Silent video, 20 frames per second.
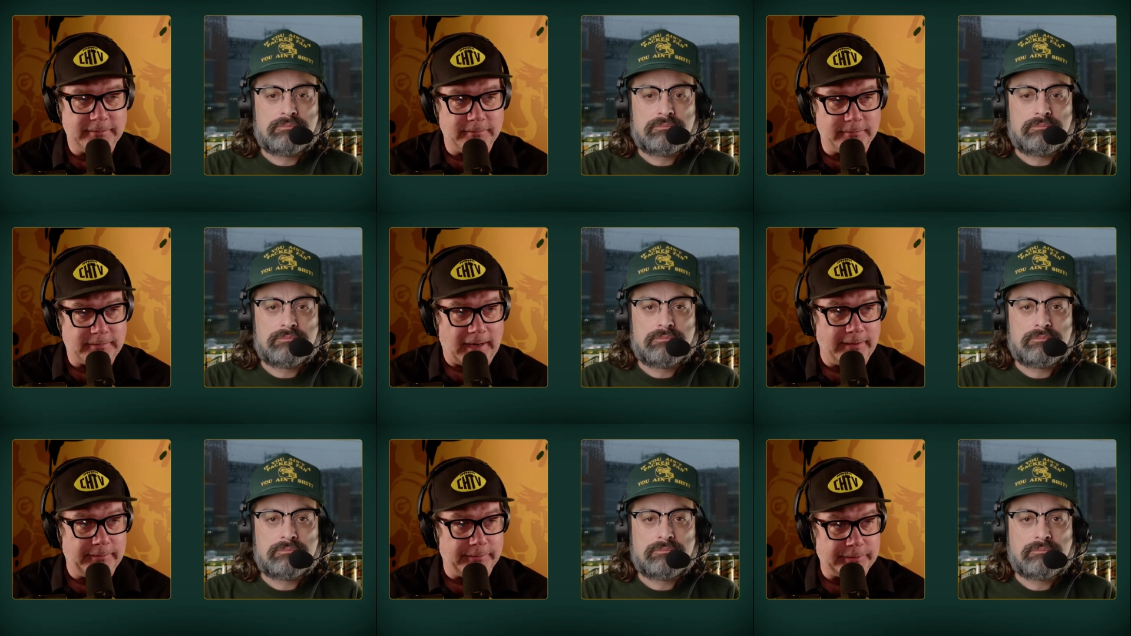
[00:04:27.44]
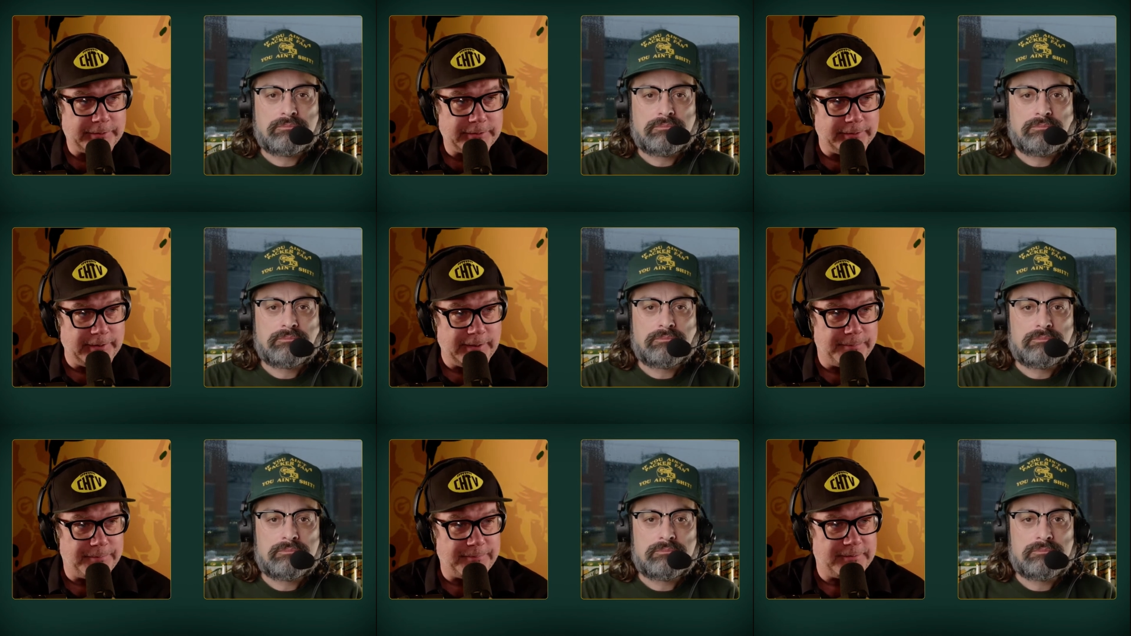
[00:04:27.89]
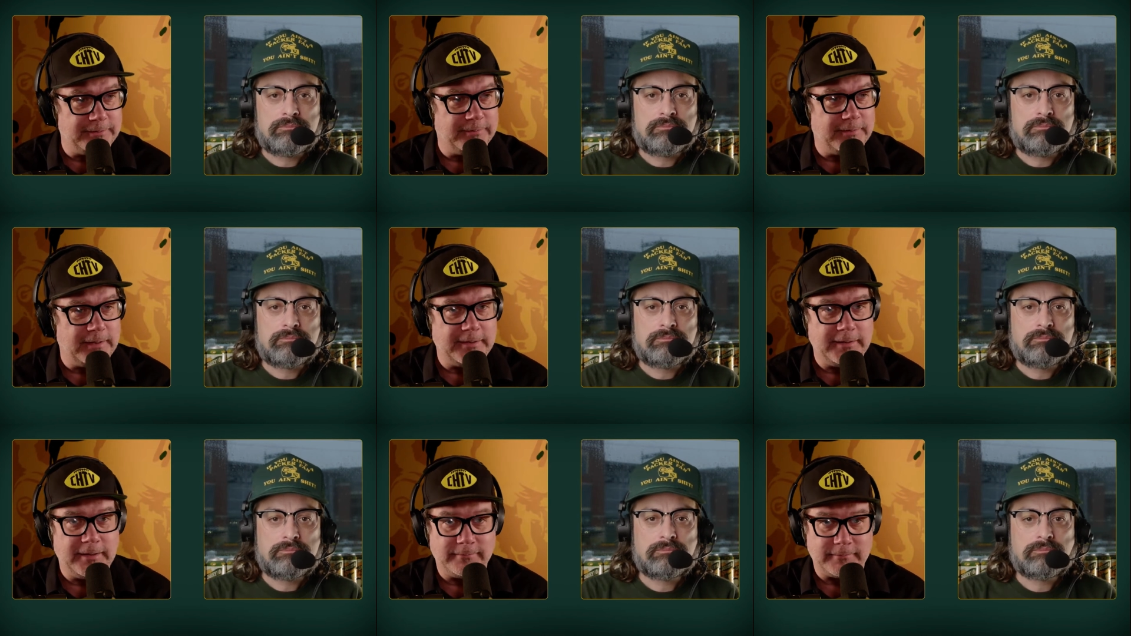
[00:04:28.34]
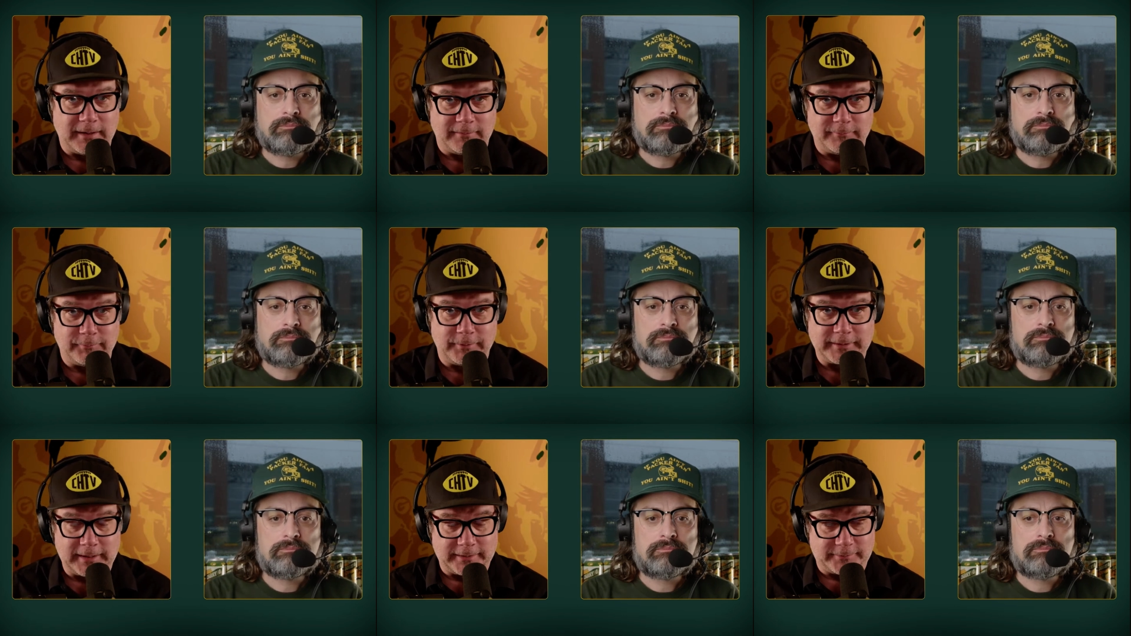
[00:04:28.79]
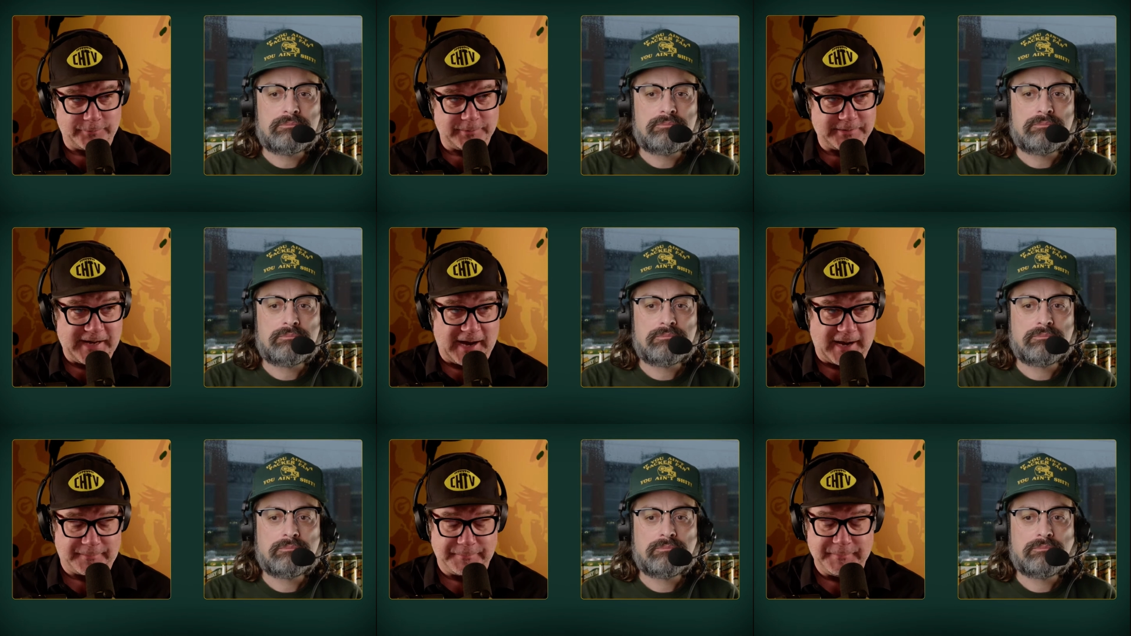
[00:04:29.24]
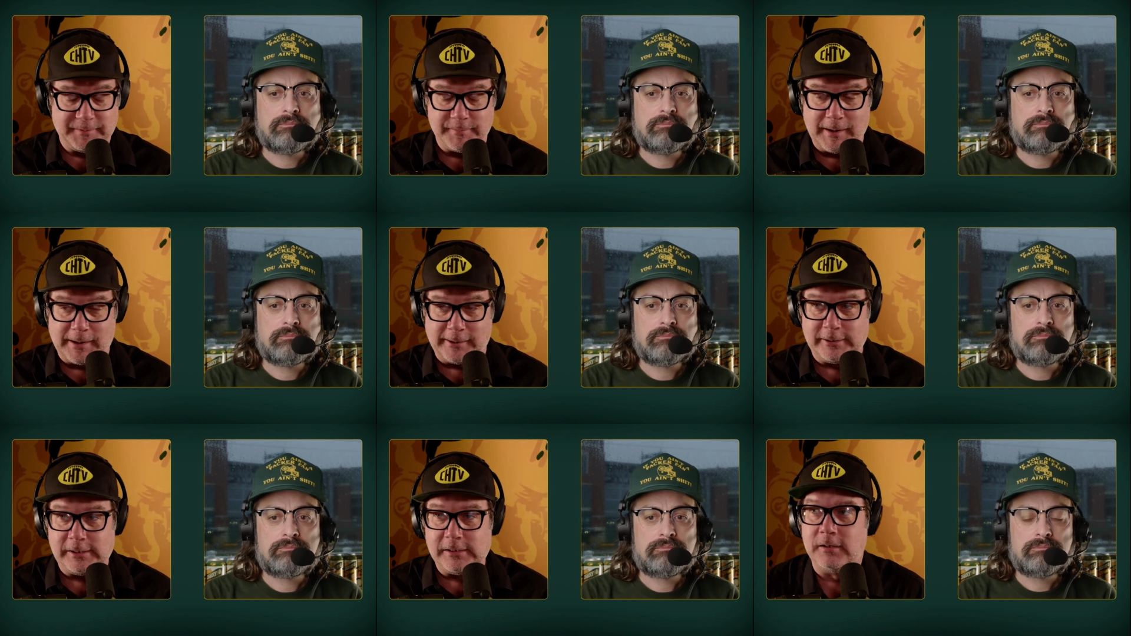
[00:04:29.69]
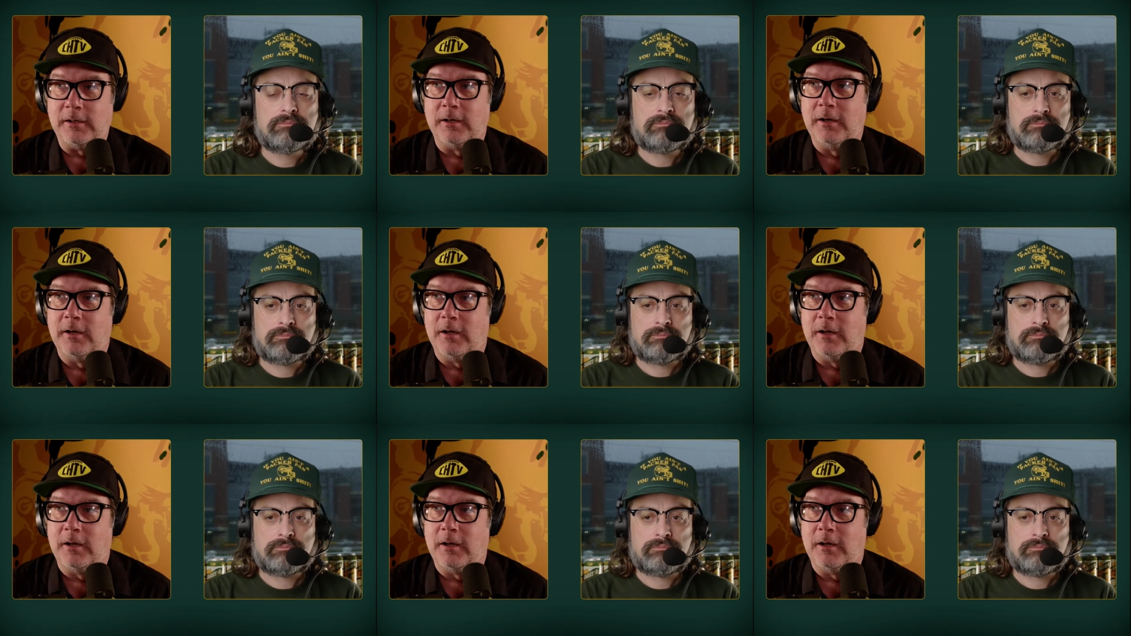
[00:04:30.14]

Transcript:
Speaker 1: and Kyler clipped and then everyone got to attack me about it.